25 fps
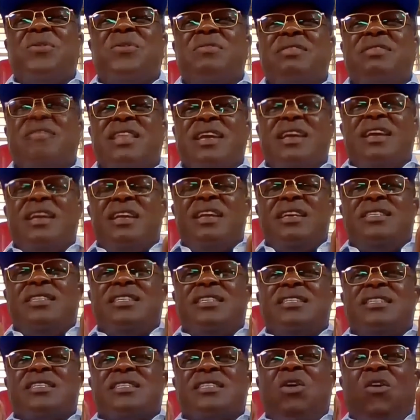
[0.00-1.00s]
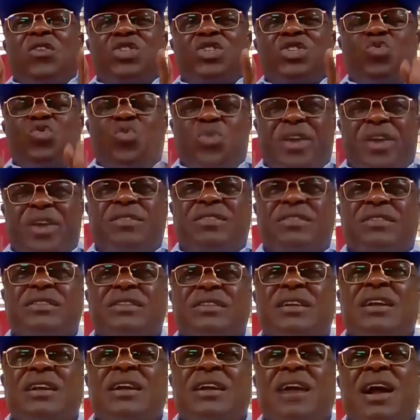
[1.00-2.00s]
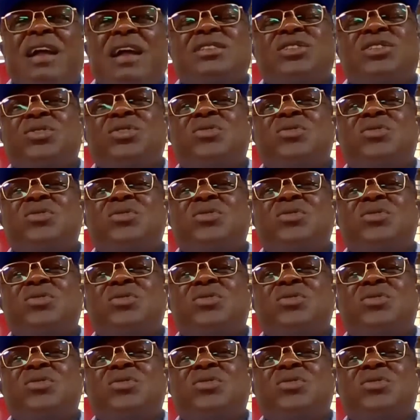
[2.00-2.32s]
you know, they, it is God's will.